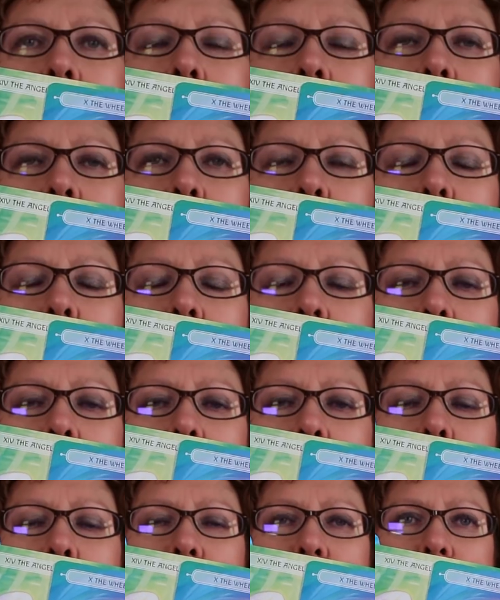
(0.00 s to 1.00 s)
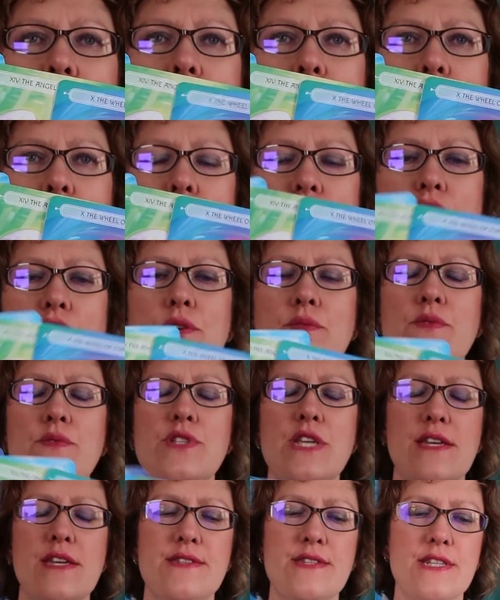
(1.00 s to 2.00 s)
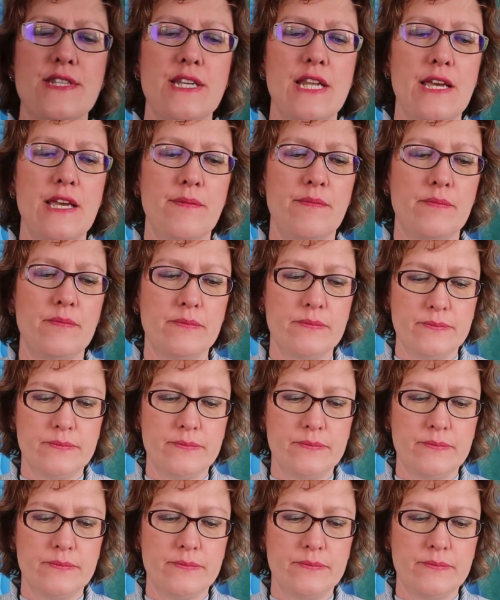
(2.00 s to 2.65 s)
and the Wheel of Fortune, destiny.